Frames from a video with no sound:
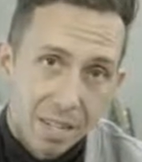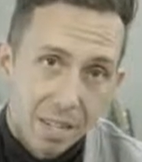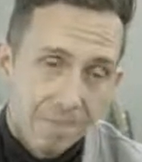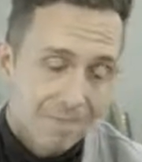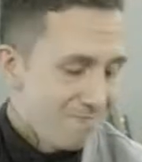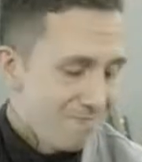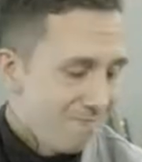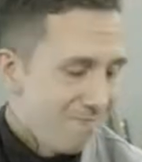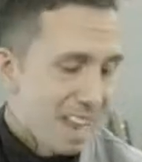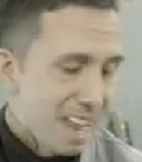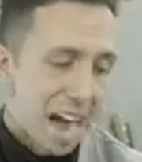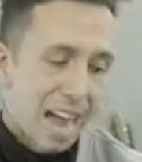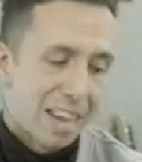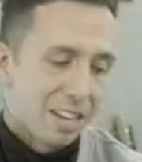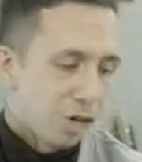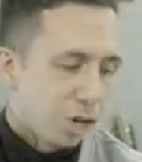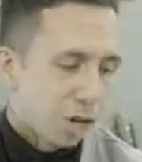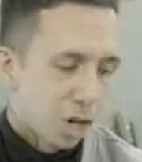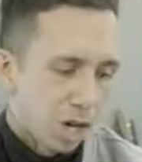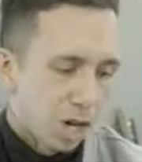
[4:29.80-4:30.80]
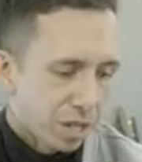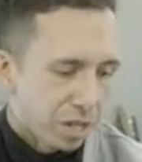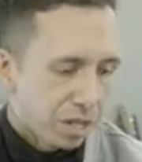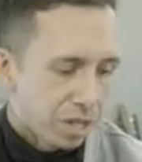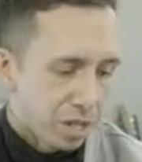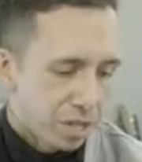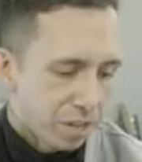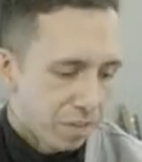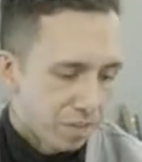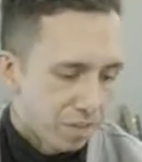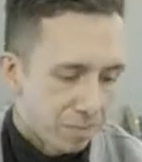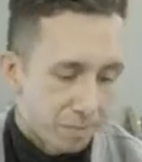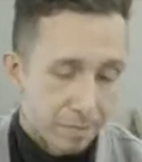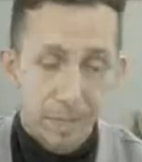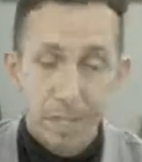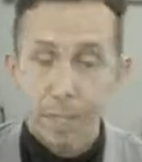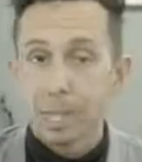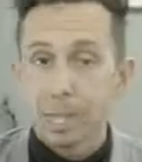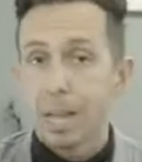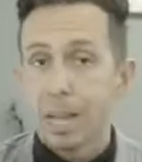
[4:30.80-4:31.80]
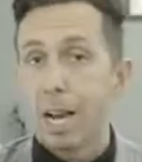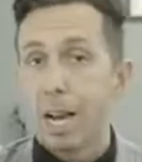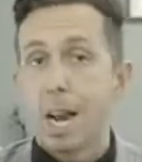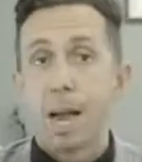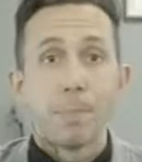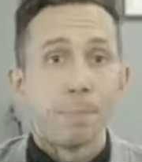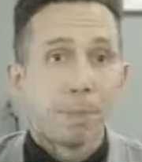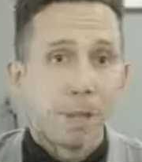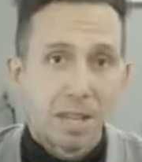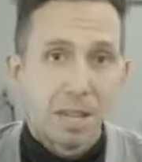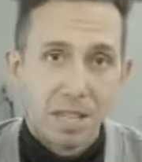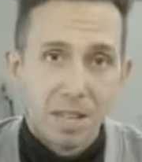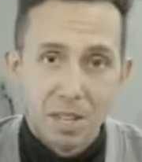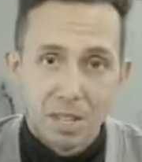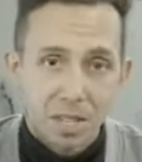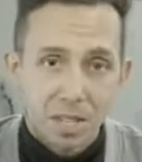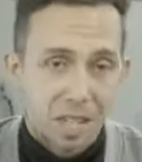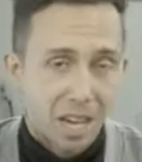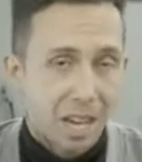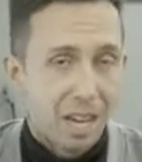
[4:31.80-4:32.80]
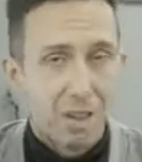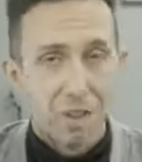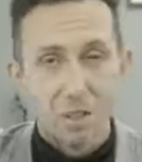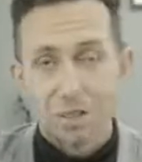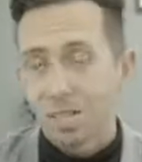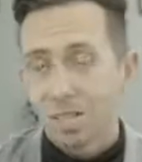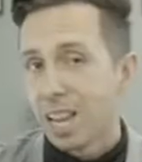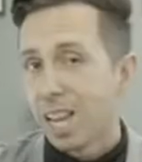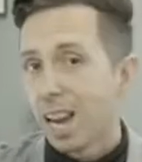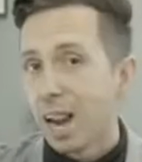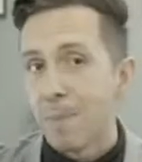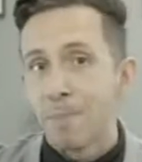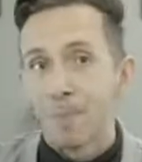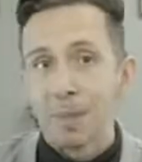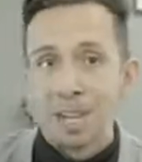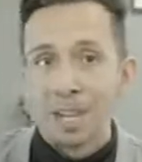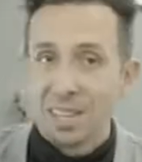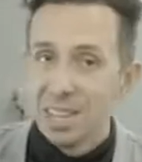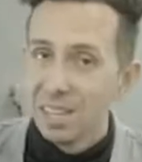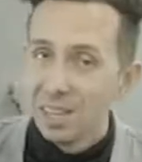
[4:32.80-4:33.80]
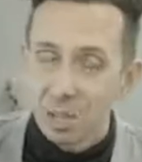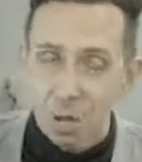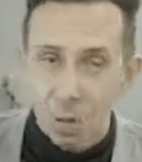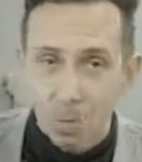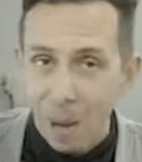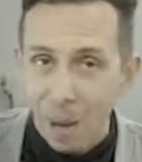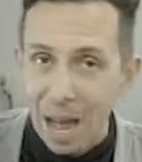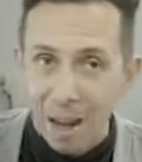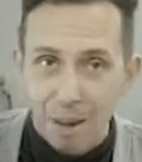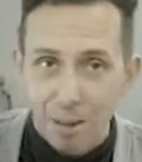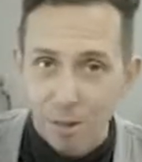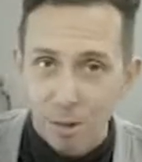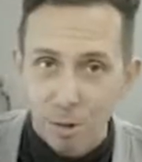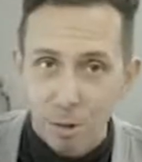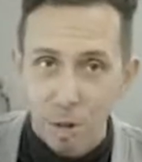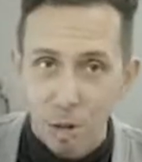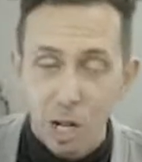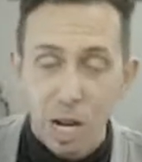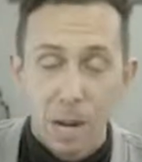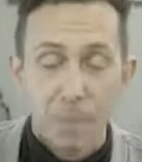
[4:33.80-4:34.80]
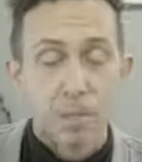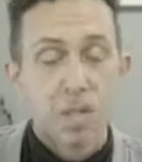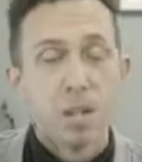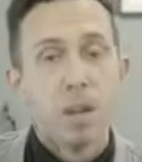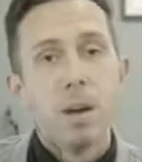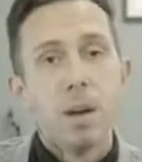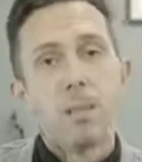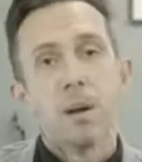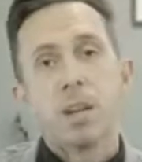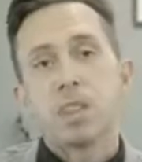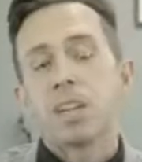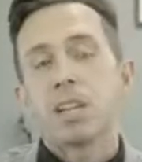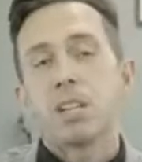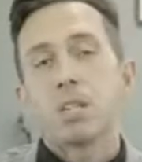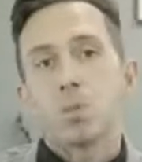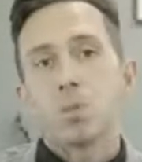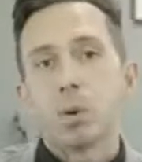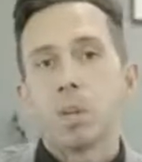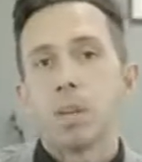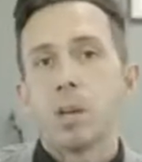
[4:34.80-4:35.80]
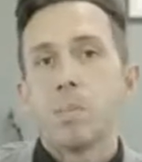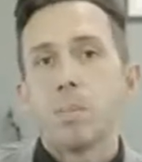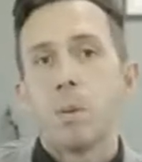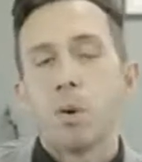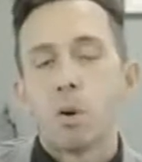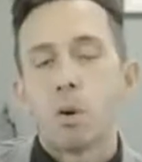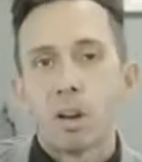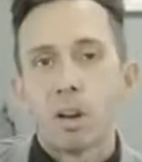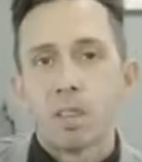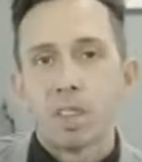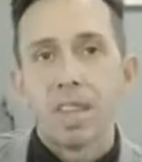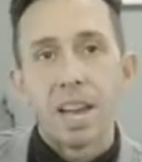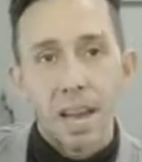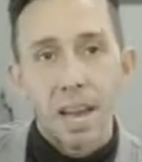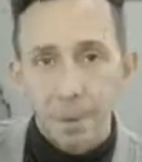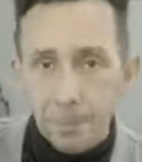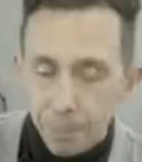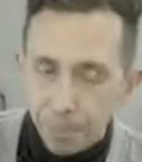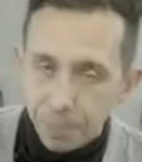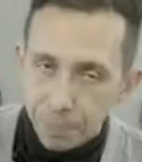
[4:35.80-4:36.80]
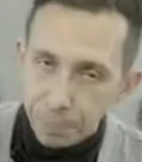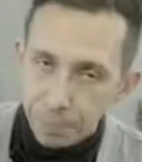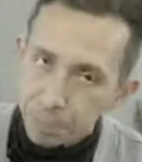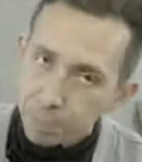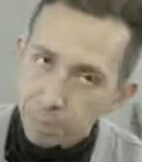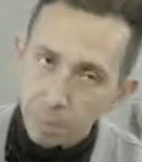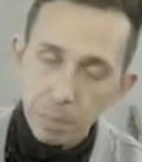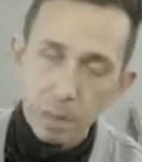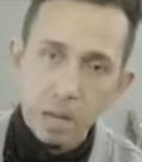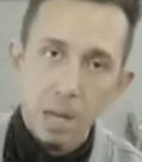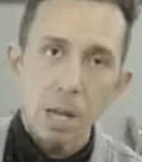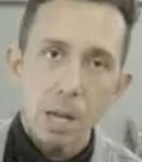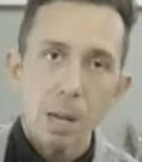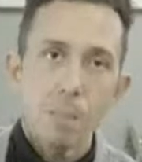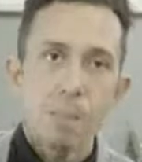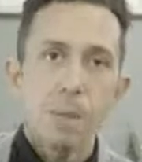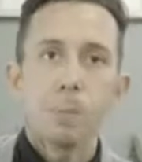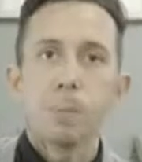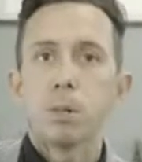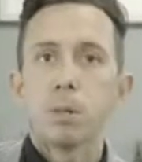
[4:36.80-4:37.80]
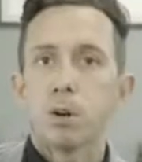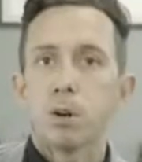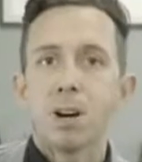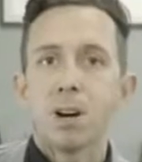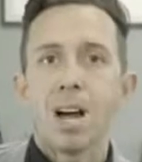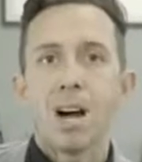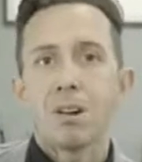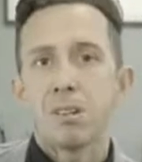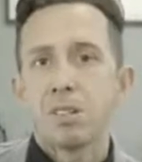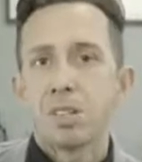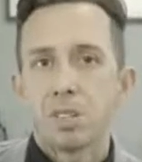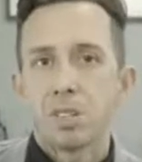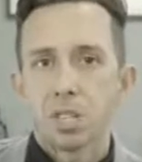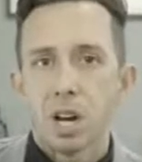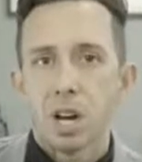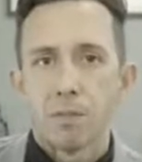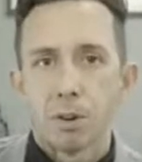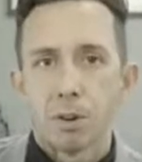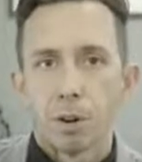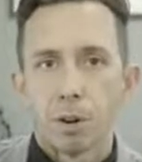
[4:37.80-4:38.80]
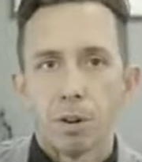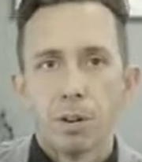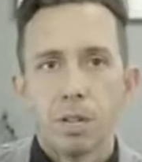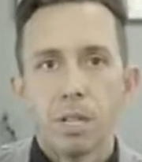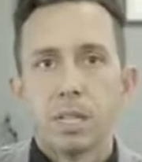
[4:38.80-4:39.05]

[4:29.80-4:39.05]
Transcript: Not just, can I play these scales? Can I play these patterns or shapes? But I think it's really important that people learn how to discover